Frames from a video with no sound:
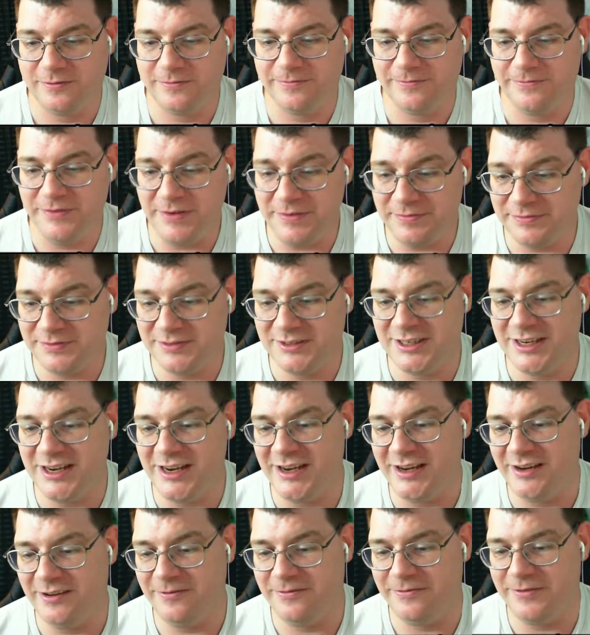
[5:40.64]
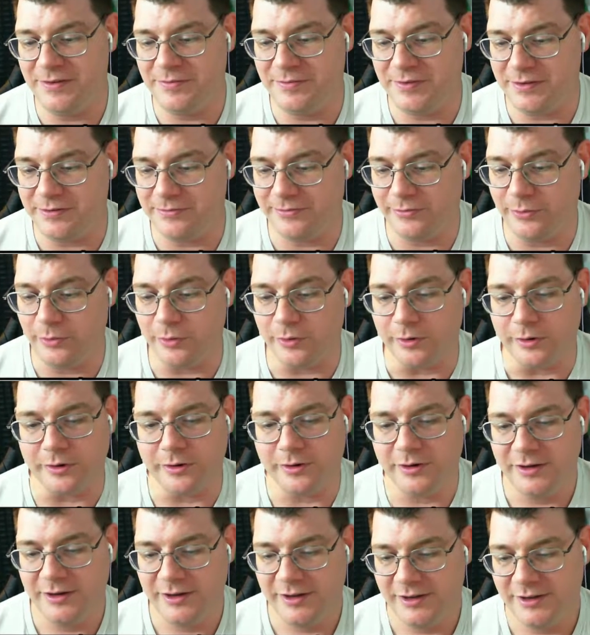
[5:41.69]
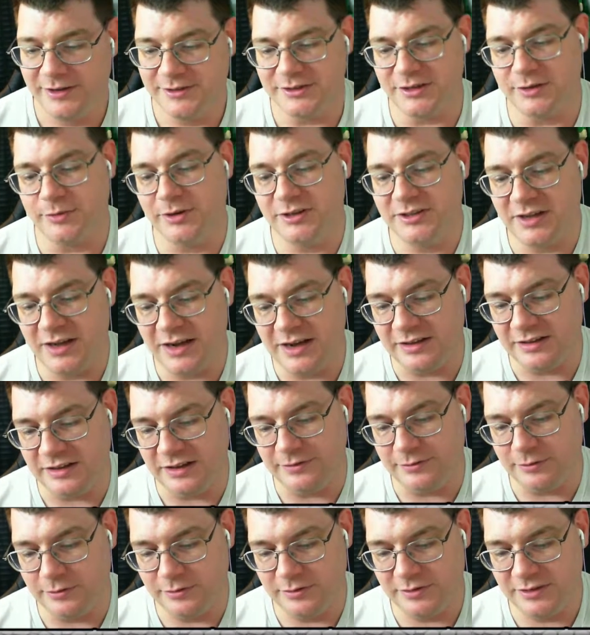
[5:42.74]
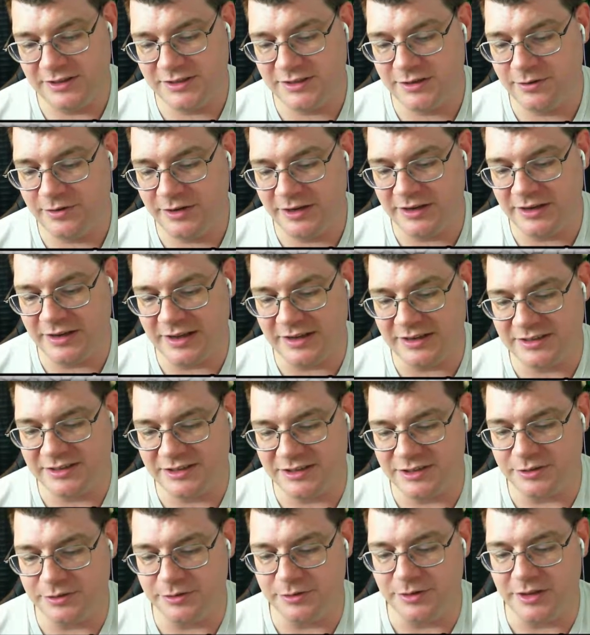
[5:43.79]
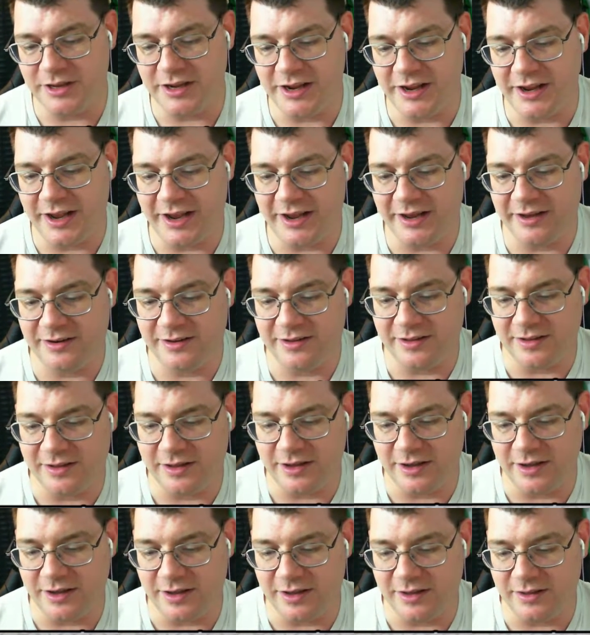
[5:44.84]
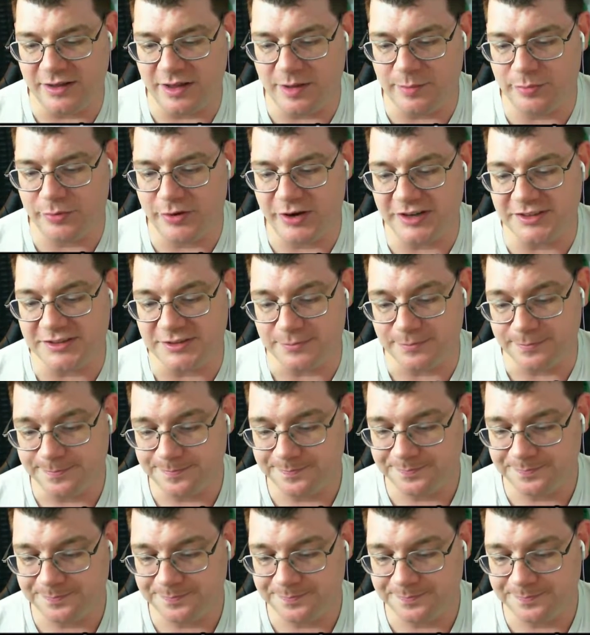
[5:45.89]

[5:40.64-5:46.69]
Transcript: 1554. So it was high level. Let's go ahead and actually do the you know, uh, appraise him.